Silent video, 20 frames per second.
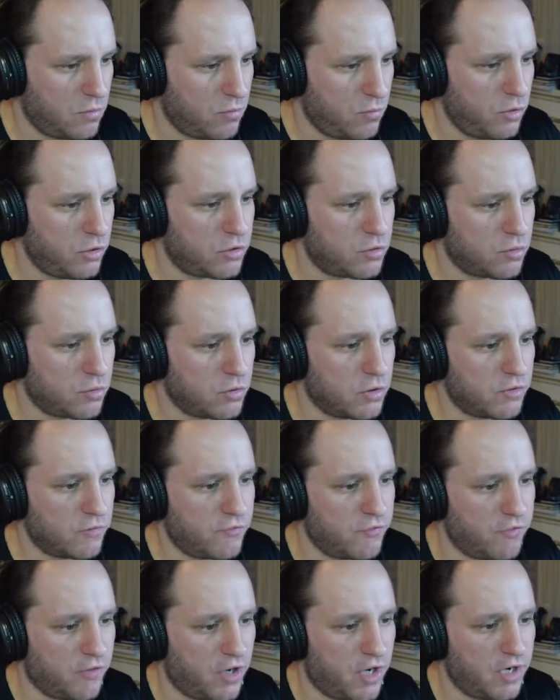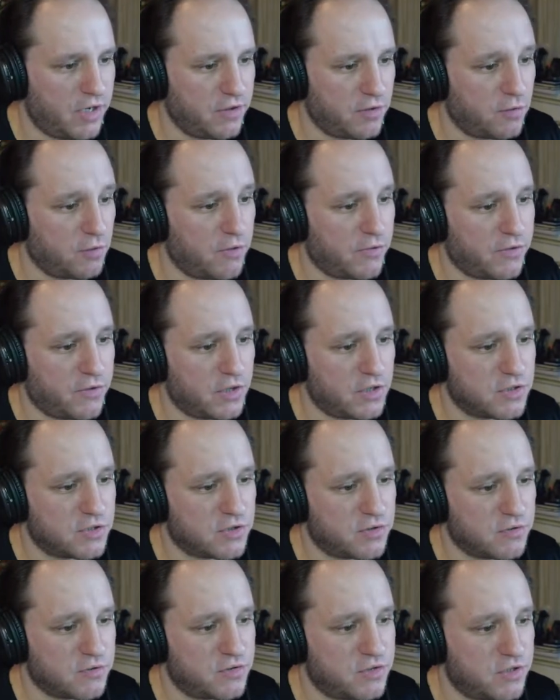We're drawing fine, all things
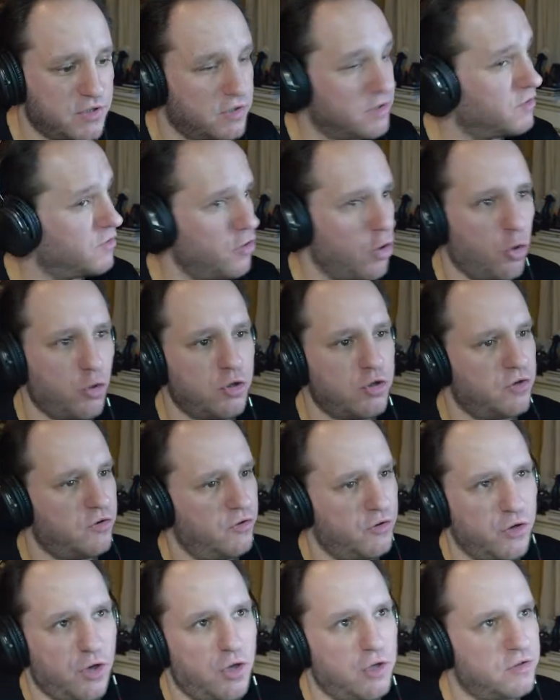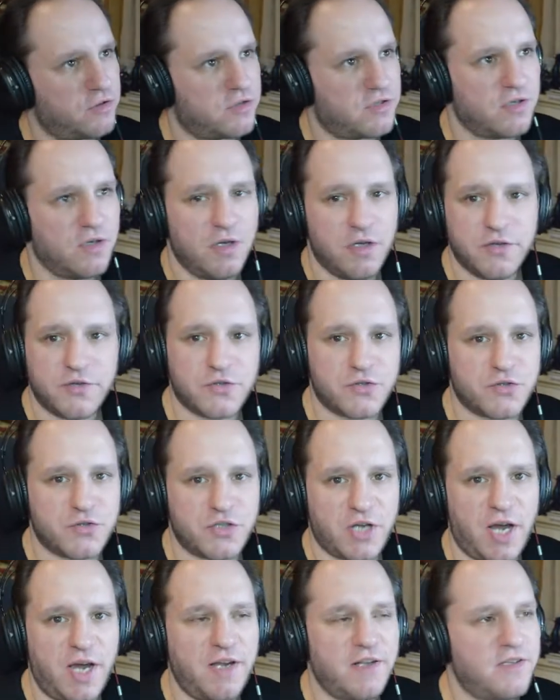considered. No, you're not.
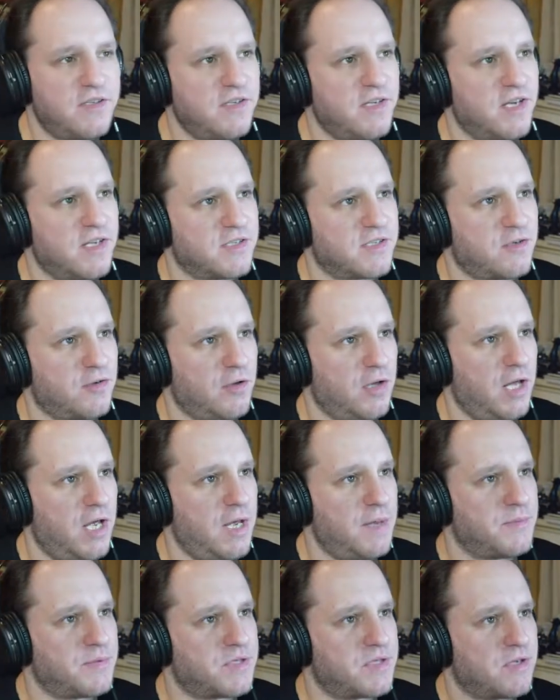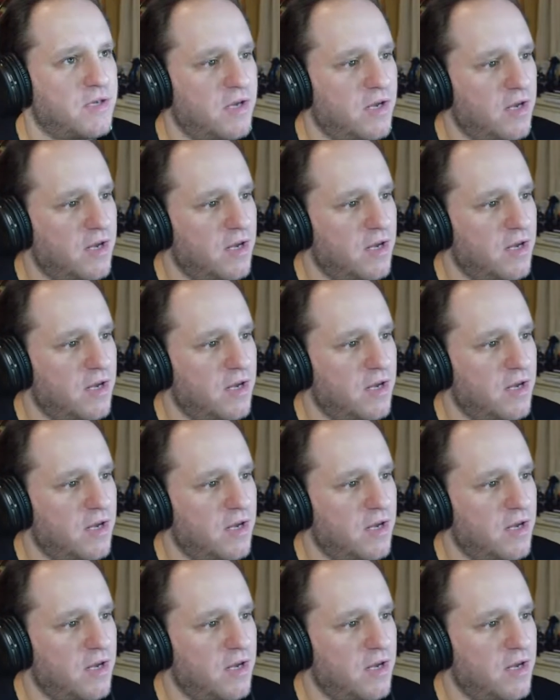Society has collapsed.